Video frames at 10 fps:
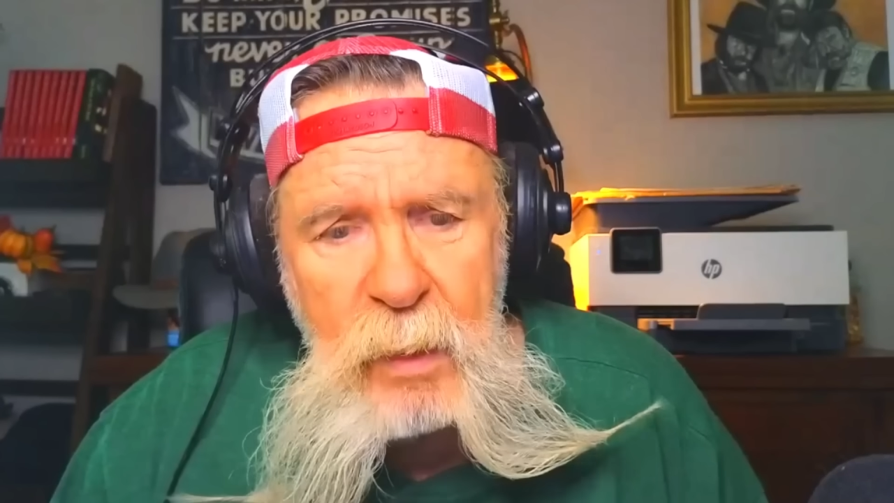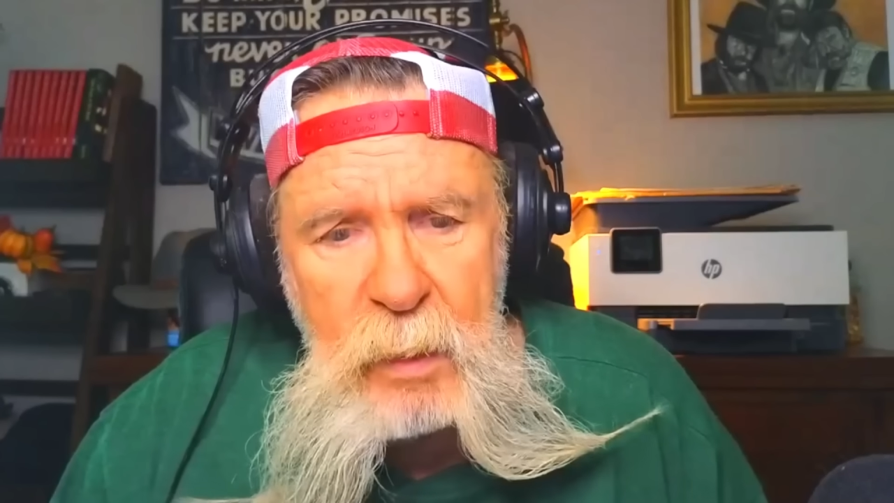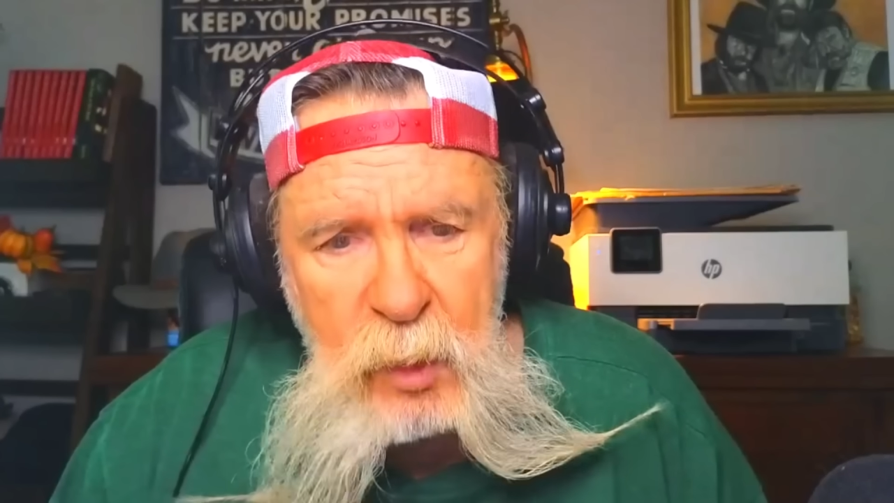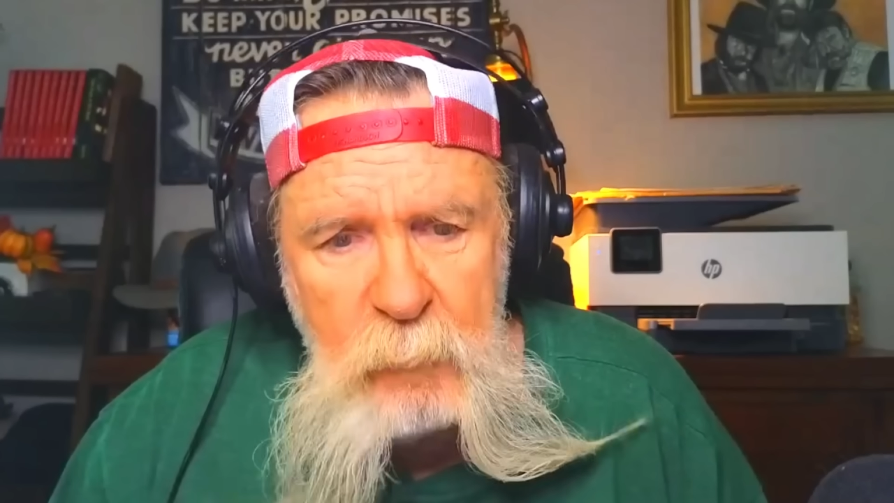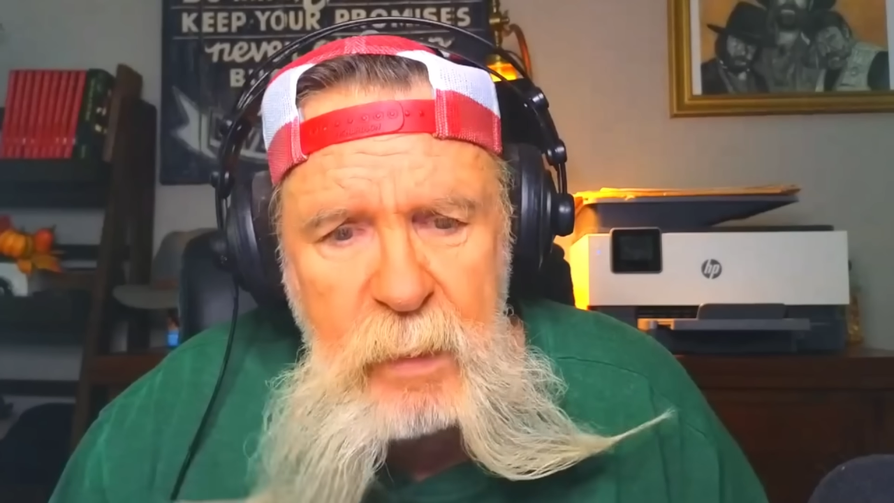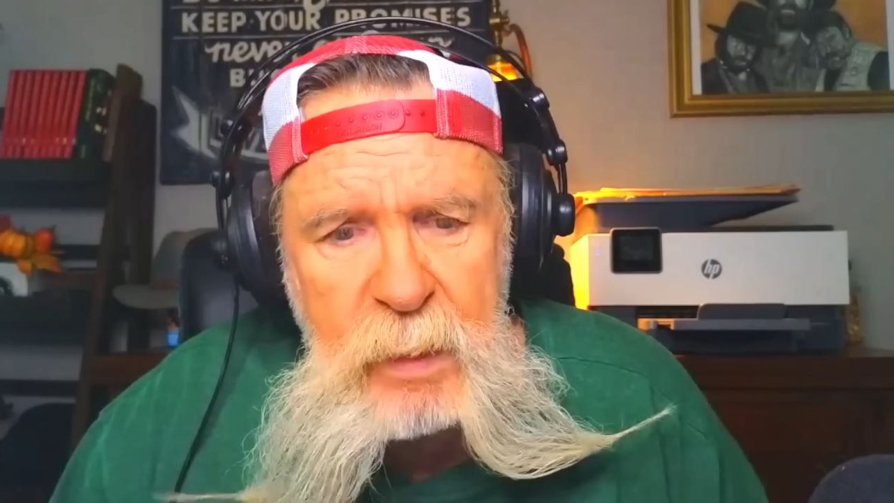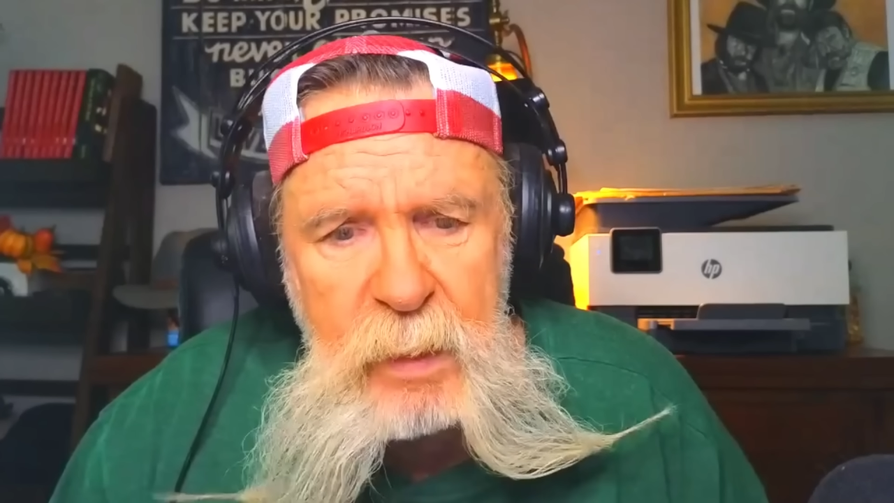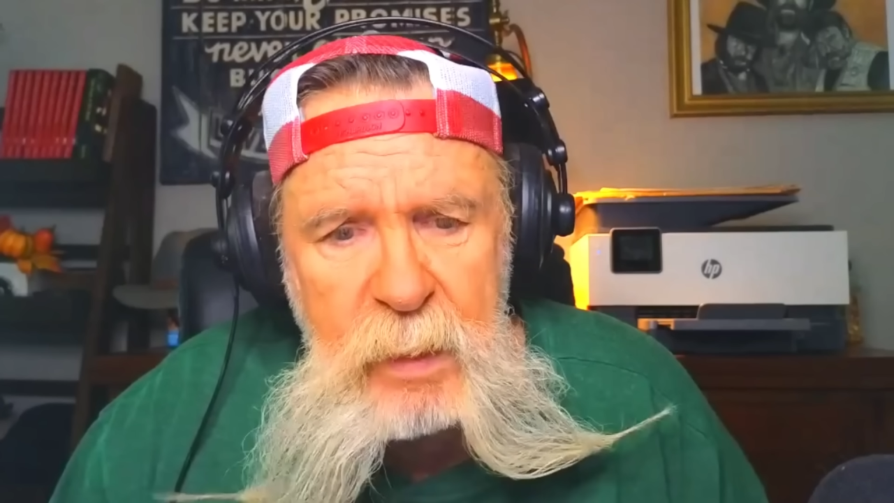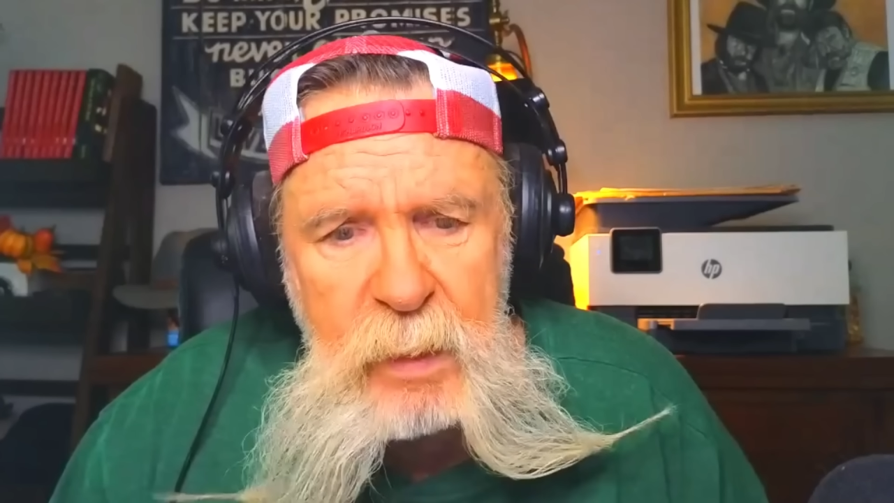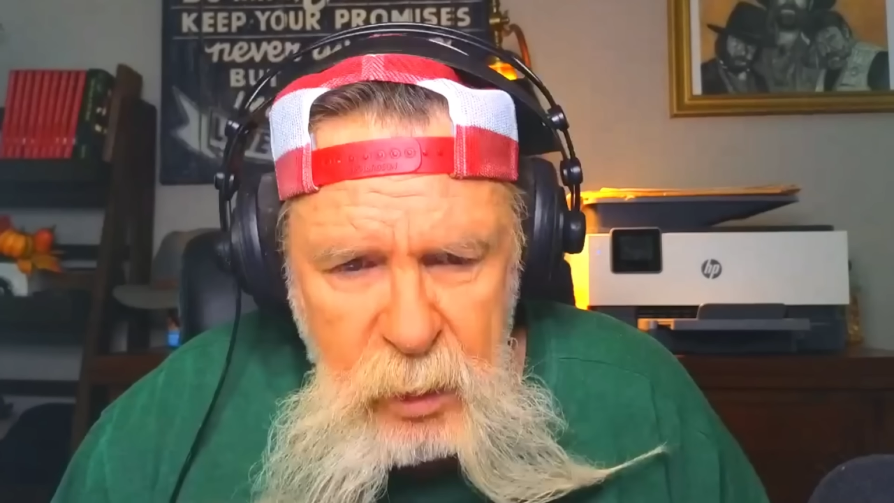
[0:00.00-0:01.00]
you've been
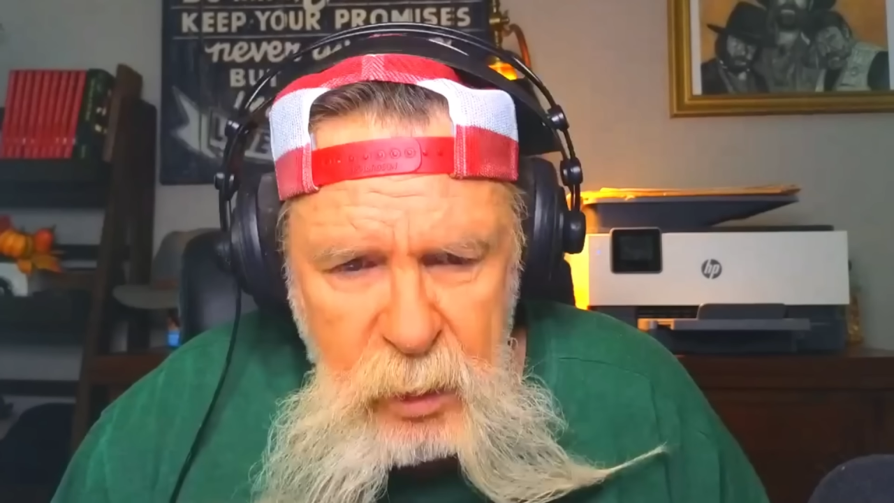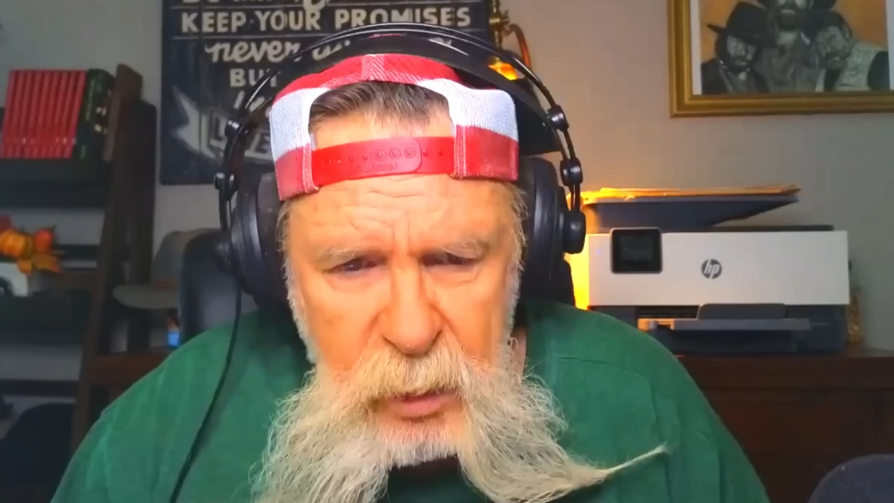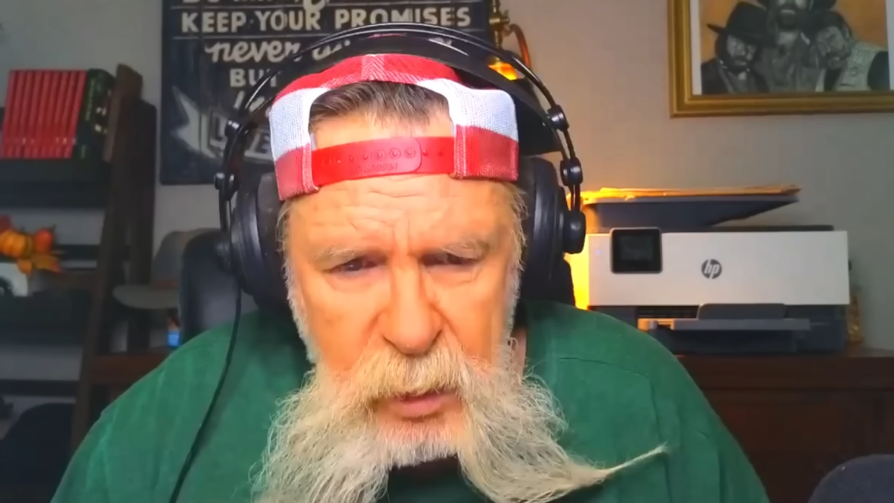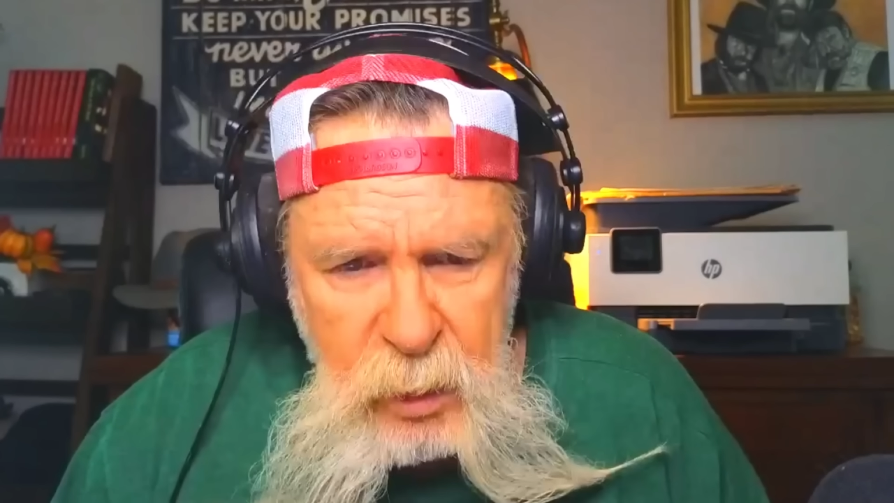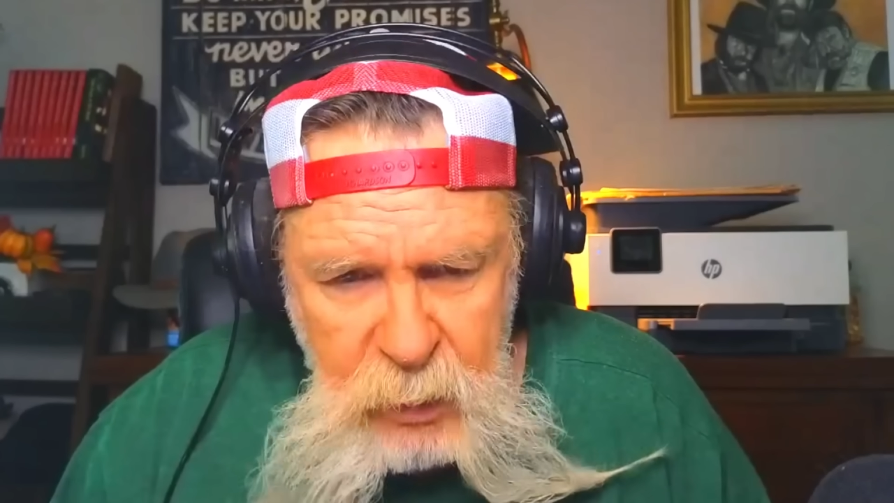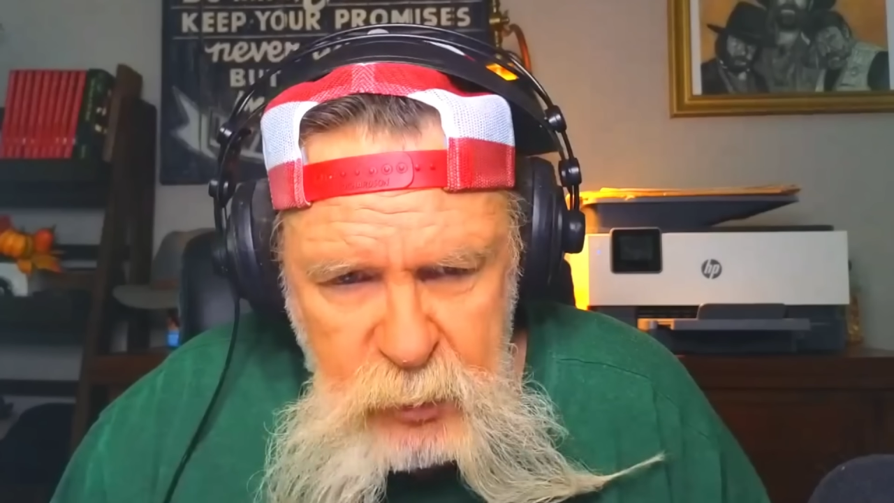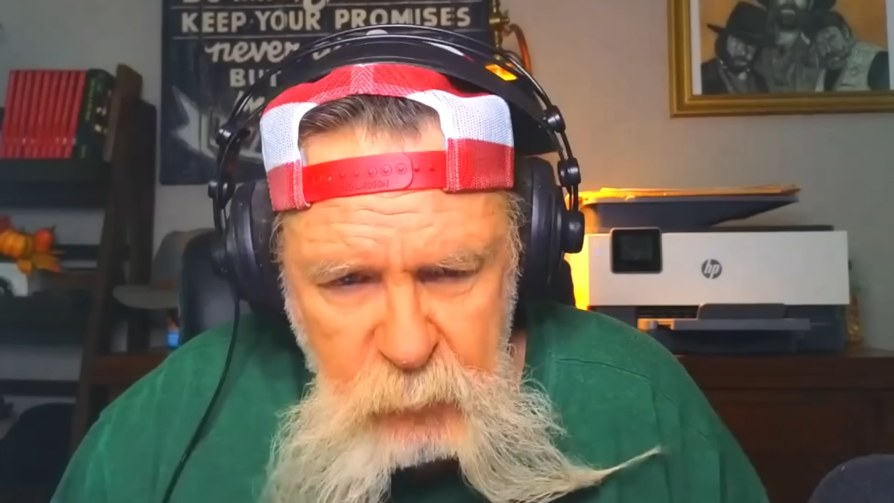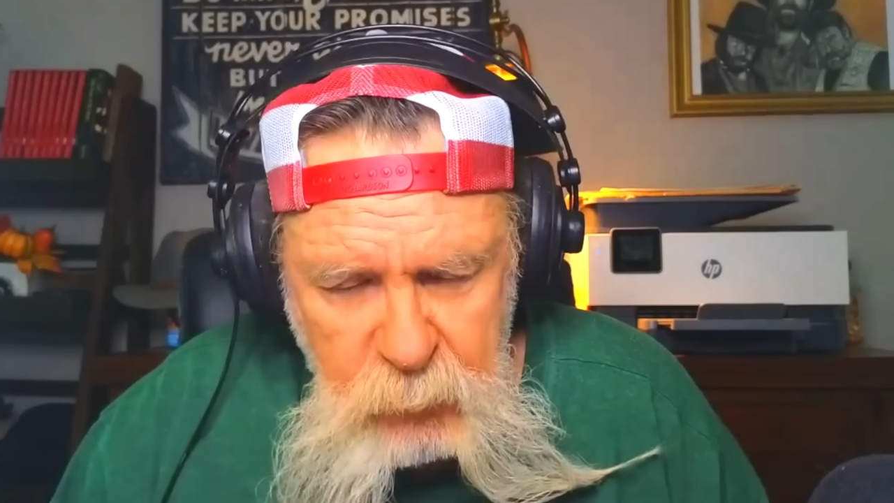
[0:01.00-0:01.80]
20 years past your